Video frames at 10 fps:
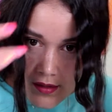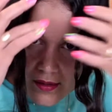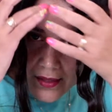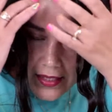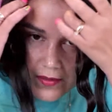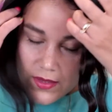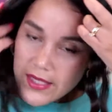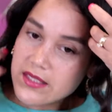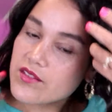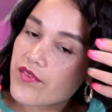I even
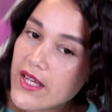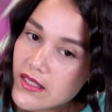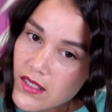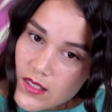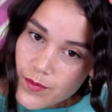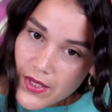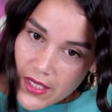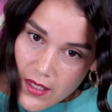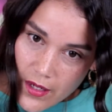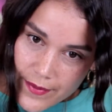like the fact that
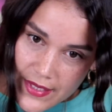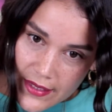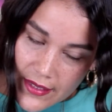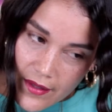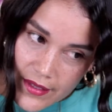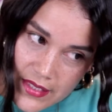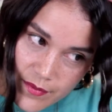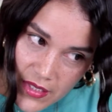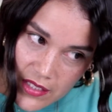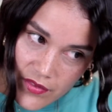spinning it upside down gets
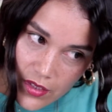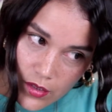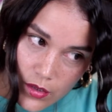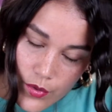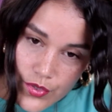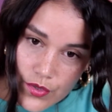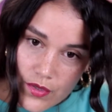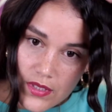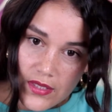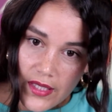me even closer
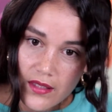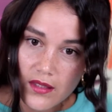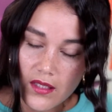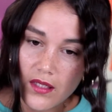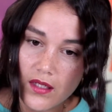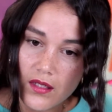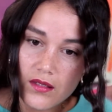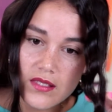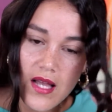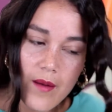to like the
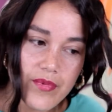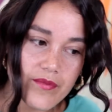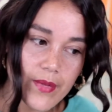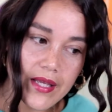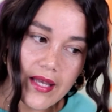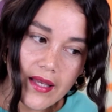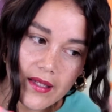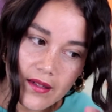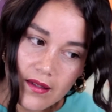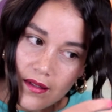top of my
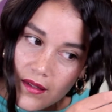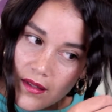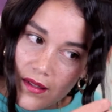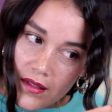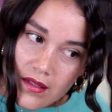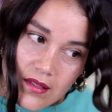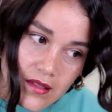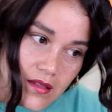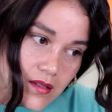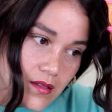head.
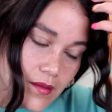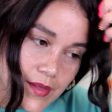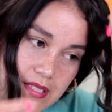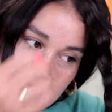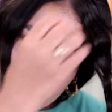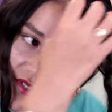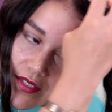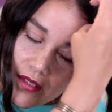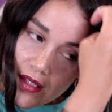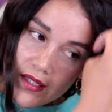Let me see if I
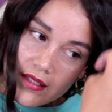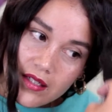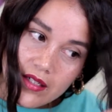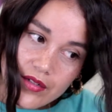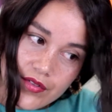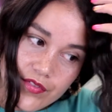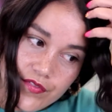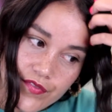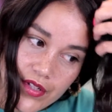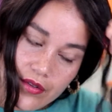just kind of
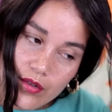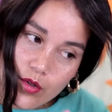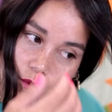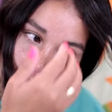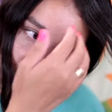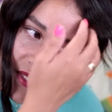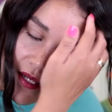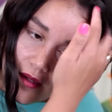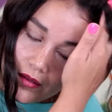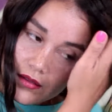finger comb this
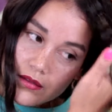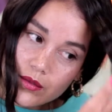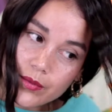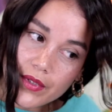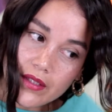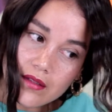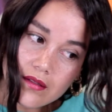out a little bit.